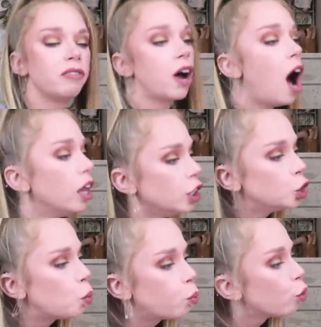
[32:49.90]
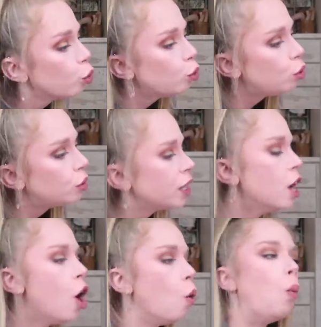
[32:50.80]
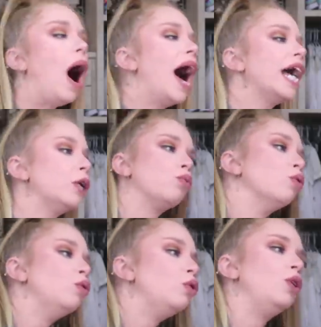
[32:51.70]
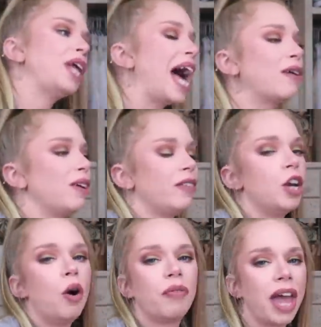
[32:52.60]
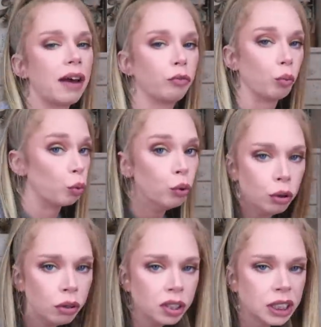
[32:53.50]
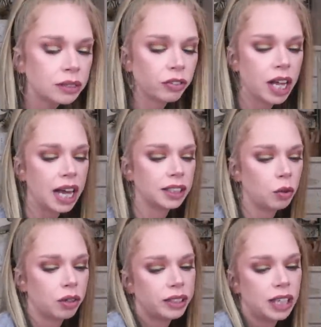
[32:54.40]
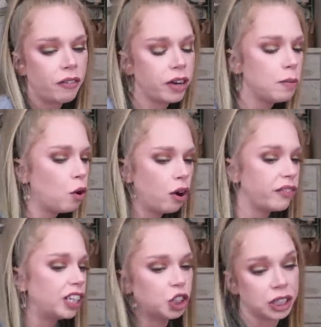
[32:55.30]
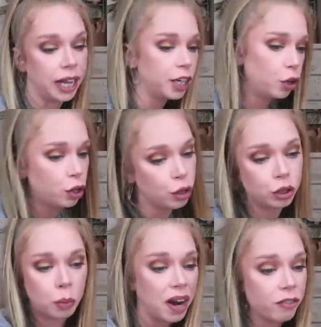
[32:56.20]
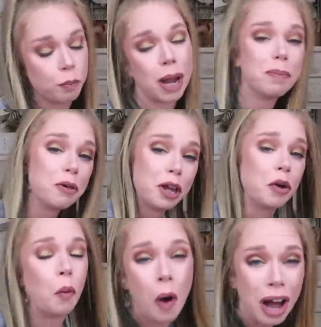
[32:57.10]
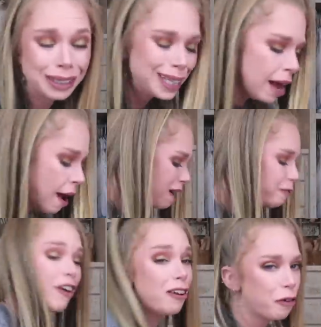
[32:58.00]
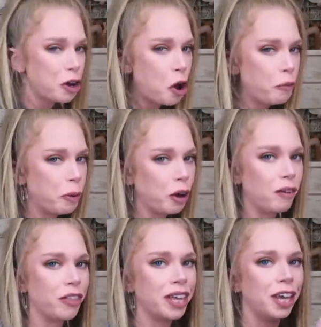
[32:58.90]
of college ruled, wide ruled. I don't even know if they have rules for that sort of stuff anymore, if they just let you use whatever paper that you want. My favorite notebook of the